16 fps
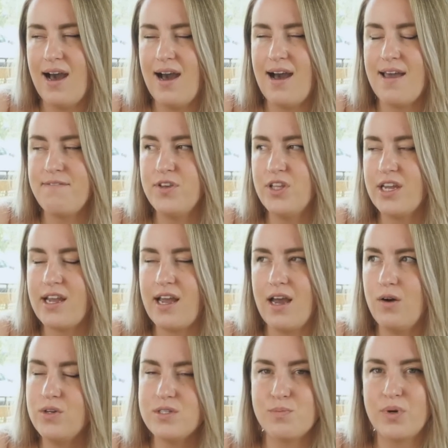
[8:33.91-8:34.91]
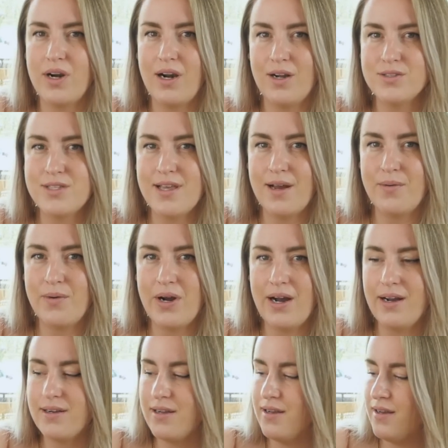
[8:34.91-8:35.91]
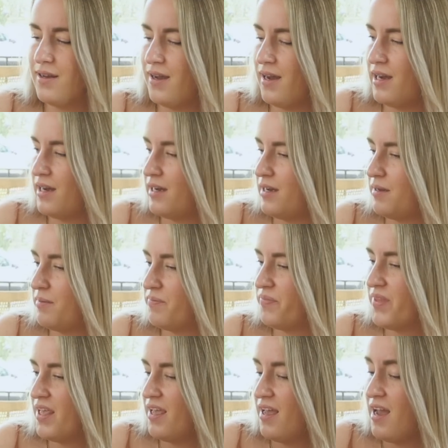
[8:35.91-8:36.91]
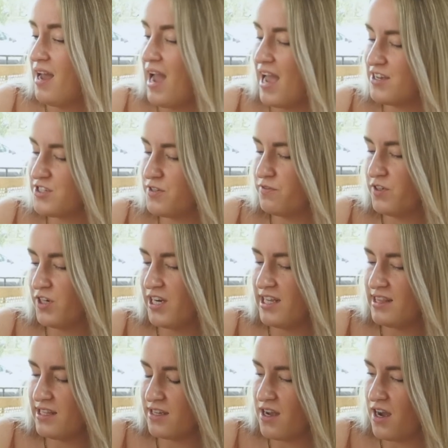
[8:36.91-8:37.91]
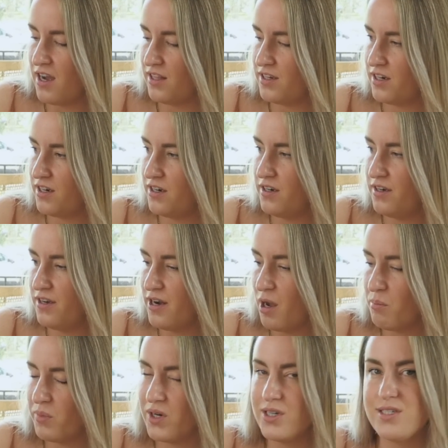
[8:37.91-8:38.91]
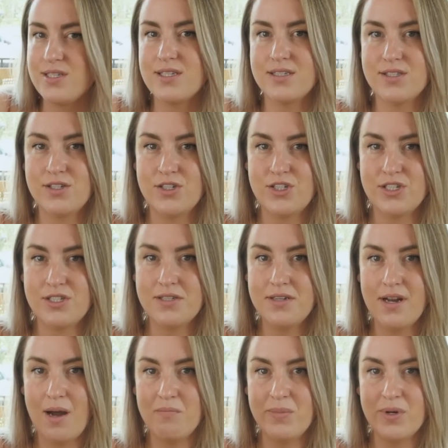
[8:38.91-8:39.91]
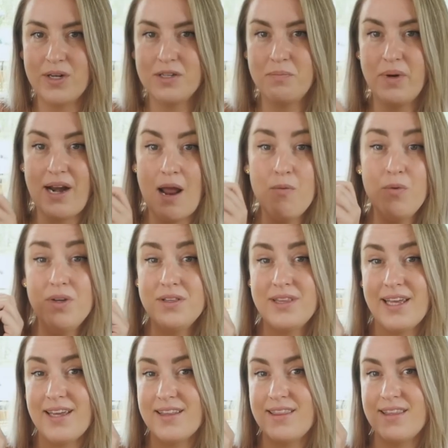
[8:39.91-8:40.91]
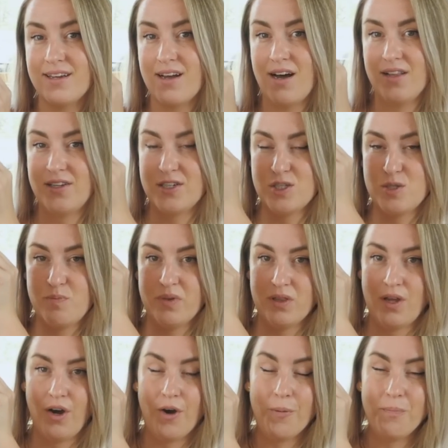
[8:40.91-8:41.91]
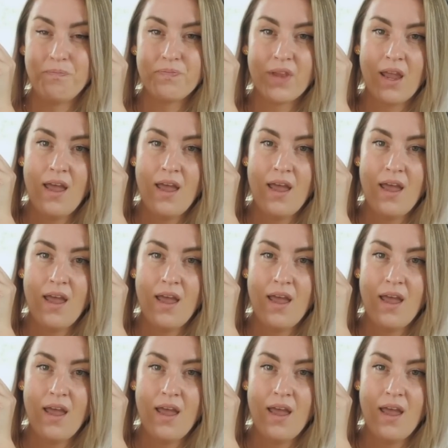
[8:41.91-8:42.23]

I feel like I always pronounce that wrong. I also forget the color numbers because they're just numbered, but I will link the colors below.